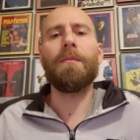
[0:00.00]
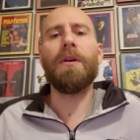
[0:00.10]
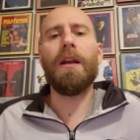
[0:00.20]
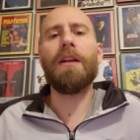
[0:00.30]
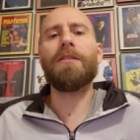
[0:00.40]

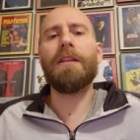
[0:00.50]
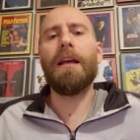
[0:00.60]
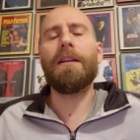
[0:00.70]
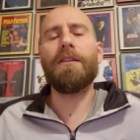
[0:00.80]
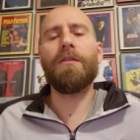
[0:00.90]
but I
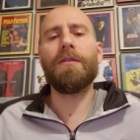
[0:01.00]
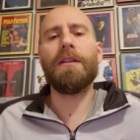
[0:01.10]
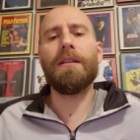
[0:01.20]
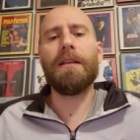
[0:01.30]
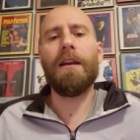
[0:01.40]
understand you know
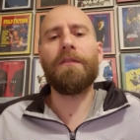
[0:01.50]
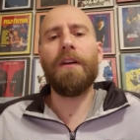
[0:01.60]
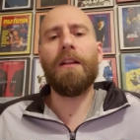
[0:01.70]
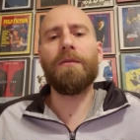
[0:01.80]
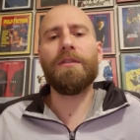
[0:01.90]
it's got to
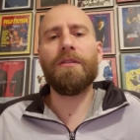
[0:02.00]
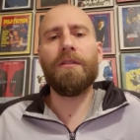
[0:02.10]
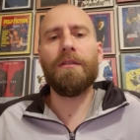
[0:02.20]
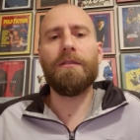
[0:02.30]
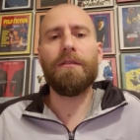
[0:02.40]
follow a
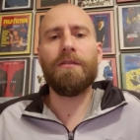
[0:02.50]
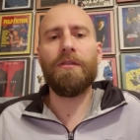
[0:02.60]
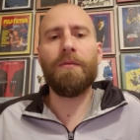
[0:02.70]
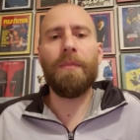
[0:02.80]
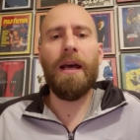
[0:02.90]
certain
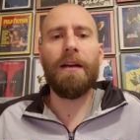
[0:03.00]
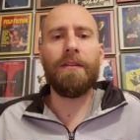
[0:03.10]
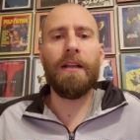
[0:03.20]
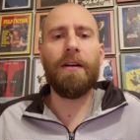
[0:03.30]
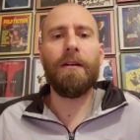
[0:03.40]
certain
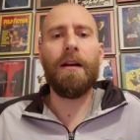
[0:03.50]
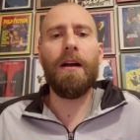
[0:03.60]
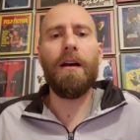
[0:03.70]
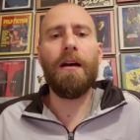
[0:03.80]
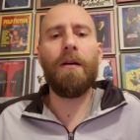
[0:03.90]
pattern there.
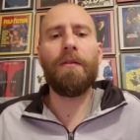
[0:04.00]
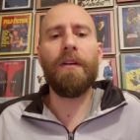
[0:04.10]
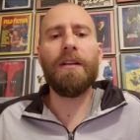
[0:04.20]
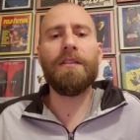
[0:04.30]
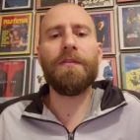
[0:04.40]
Uh,
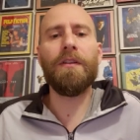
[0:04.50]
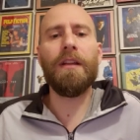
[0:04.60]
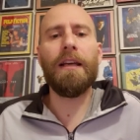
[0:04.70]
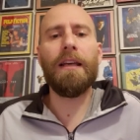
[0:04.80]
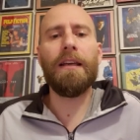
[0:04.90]
however, I just feel
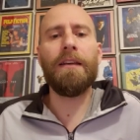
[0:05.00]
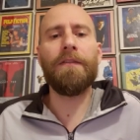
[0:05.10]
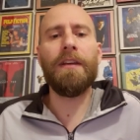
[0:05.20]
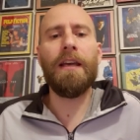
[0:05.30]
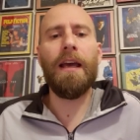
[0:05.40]
like
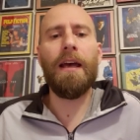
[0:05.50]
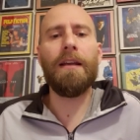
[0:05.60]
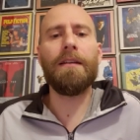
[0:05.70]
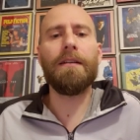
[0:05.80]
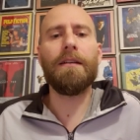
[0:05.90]
if he
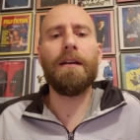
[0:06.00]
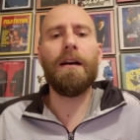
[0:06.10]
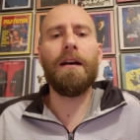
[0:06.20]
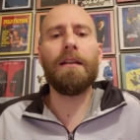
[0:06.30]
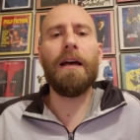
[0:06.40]
had
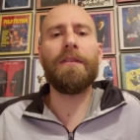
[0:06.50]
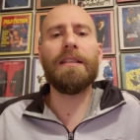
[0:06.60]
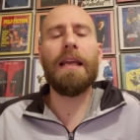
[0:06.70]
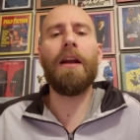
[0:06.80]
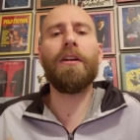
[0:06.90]
uh, allow
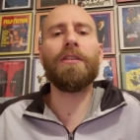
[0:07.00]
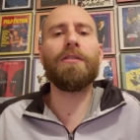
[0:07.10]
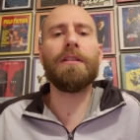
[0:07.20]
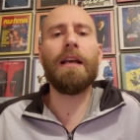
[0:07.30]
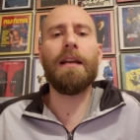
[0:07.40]
these
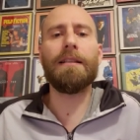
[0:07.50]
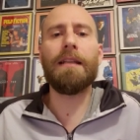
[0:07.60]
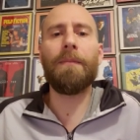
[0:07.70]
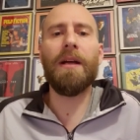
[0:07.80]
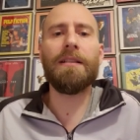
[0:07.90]
characters to kind of
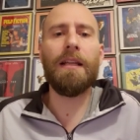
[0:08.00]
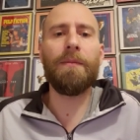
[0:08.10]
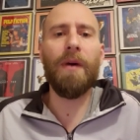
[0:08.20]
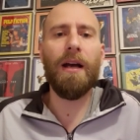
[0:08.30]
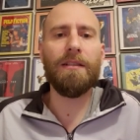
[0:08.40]
step outside
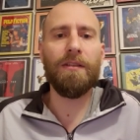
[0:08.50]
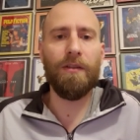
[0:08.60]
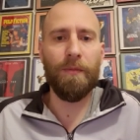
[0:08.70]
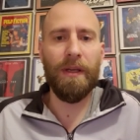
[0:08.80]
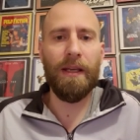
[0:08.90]
the box a
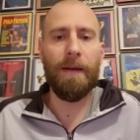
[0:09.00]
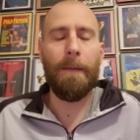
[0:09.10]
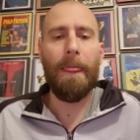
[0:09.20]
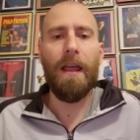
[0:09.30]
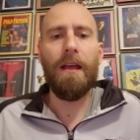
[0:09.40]
little bit.
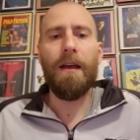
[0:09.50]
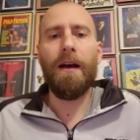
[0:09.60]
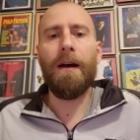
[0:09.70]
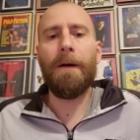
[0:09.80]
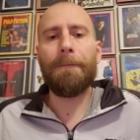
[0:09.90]

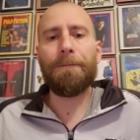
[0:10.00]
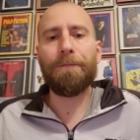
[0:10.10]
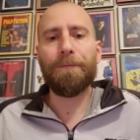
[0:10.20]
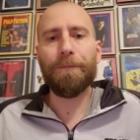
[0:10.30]
Um,